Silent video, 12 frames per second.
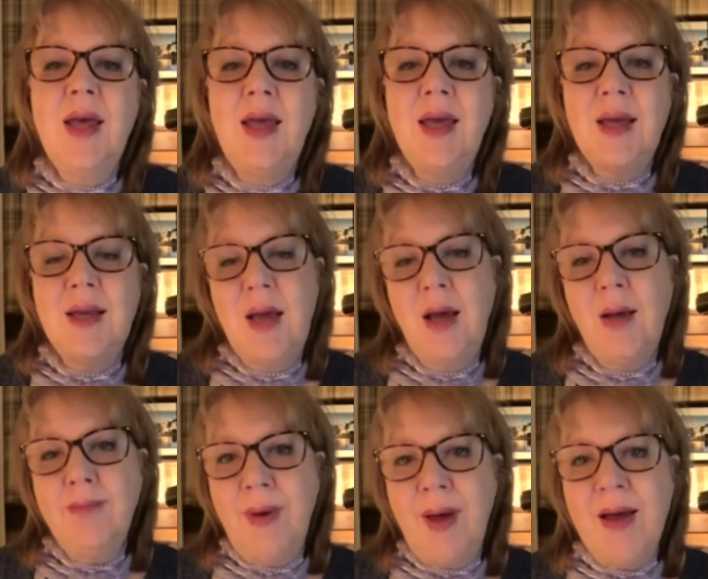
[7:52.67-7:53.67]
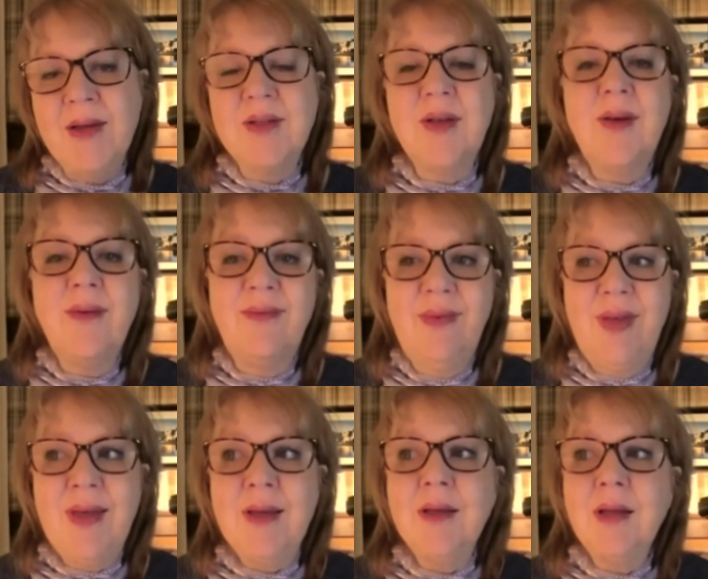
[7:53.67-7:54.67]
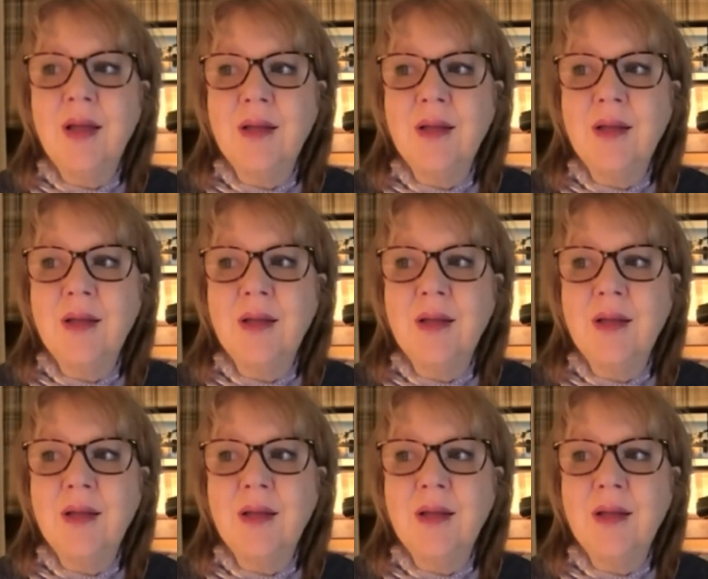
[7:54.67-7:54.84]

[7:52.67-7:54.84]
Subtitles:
it can help us feel